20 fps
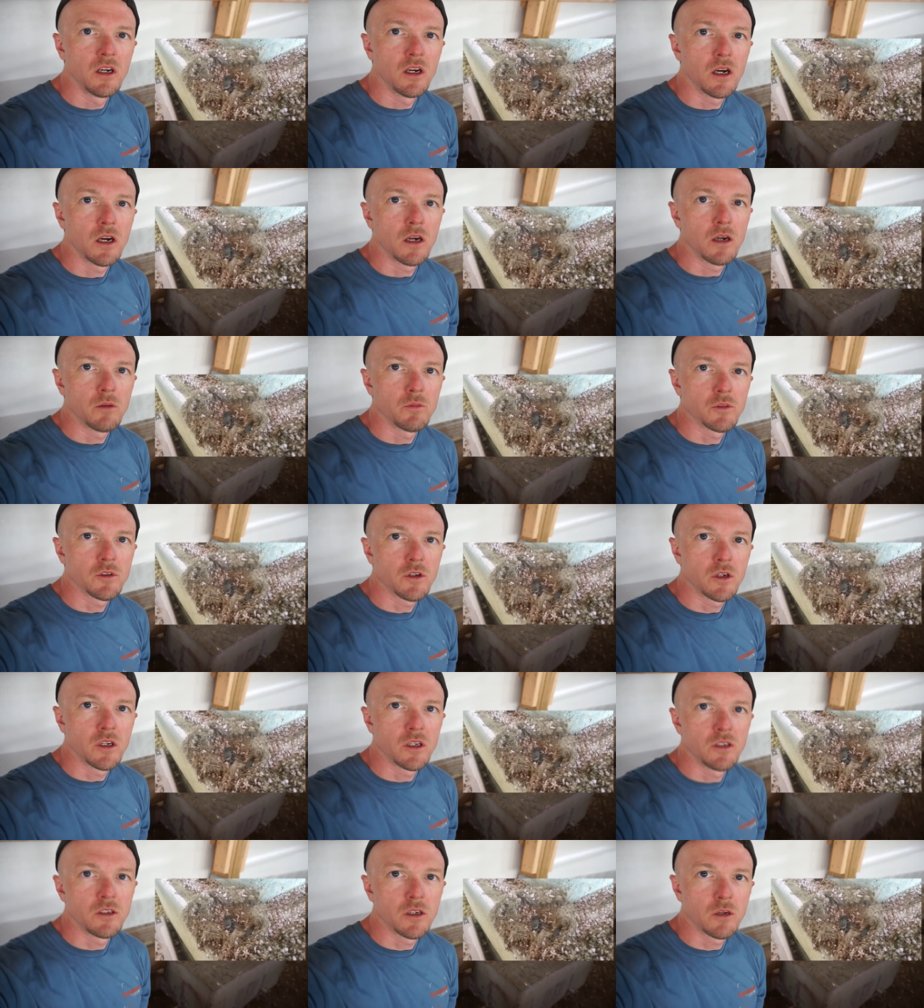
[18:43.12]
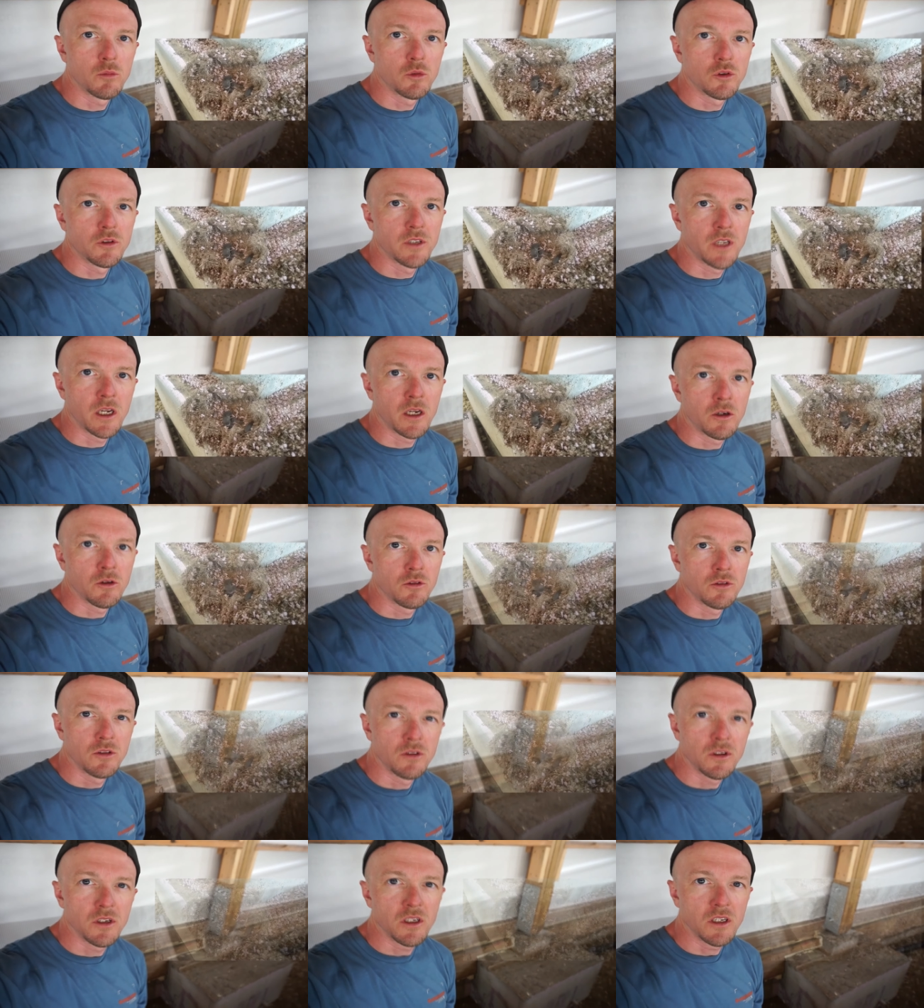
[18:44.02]
um, so I doubled
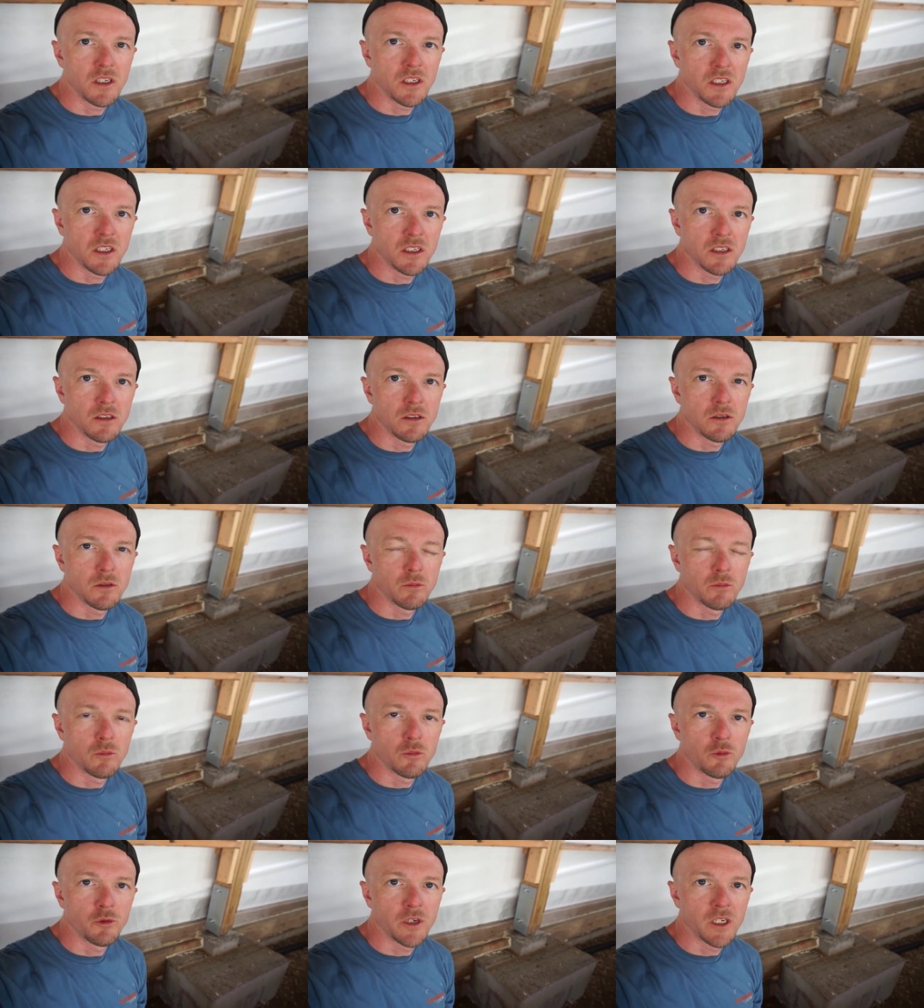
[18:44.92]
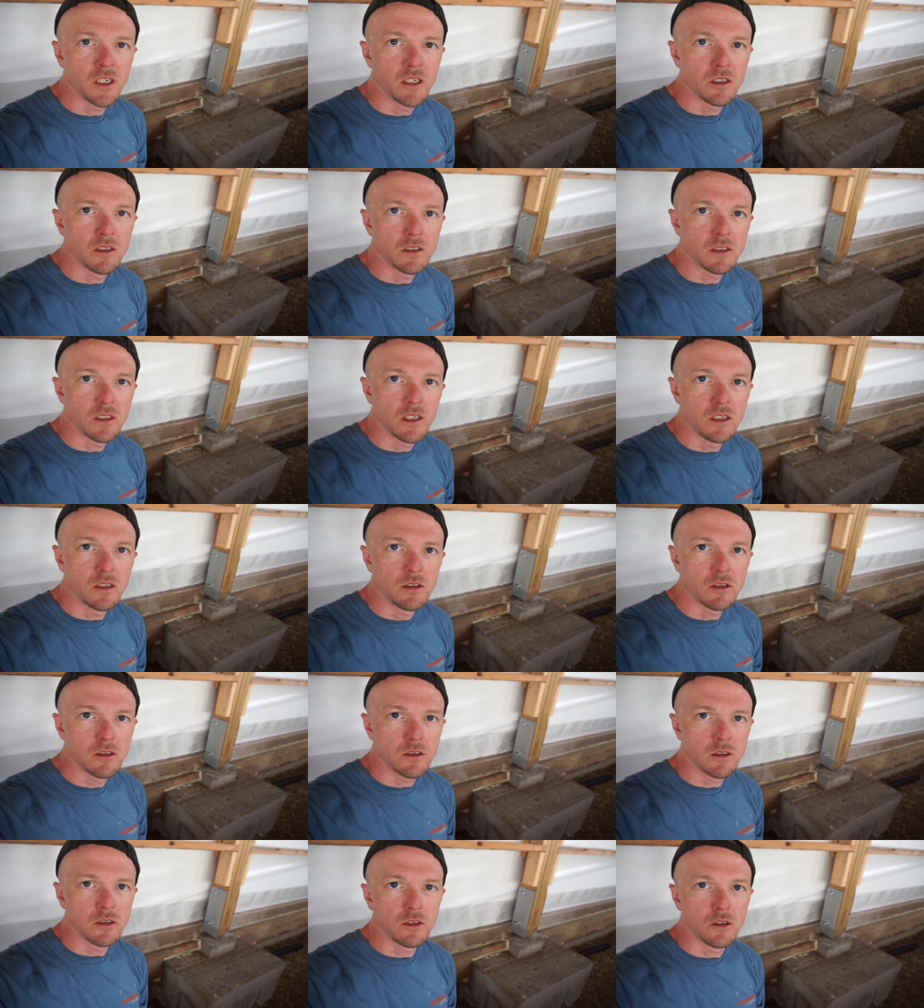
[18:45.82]
down and ran
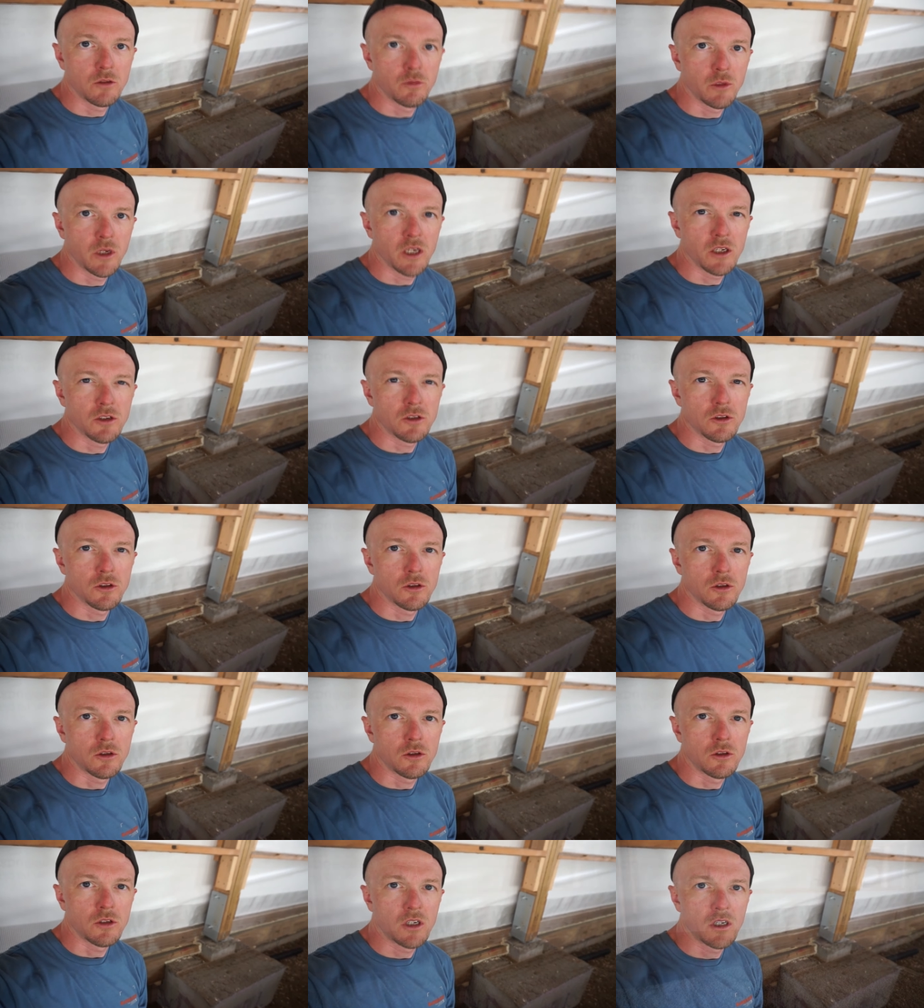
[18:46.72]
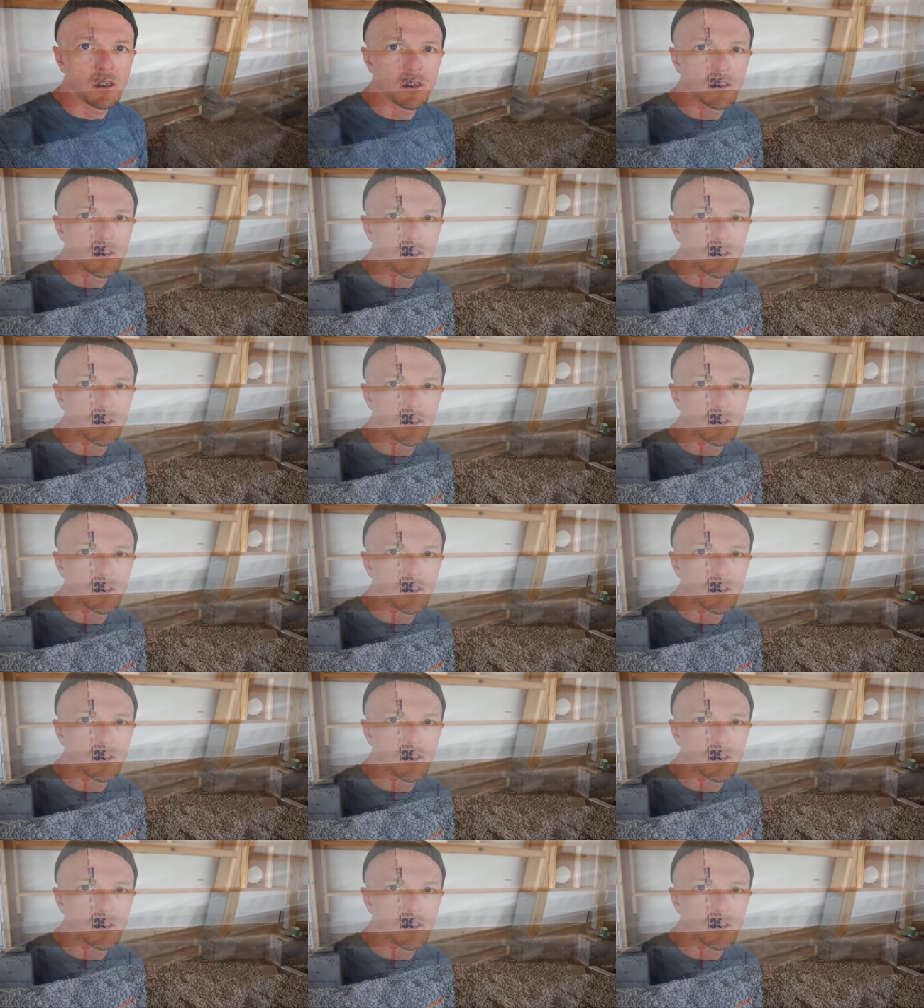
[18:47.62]
stainless steel mesh along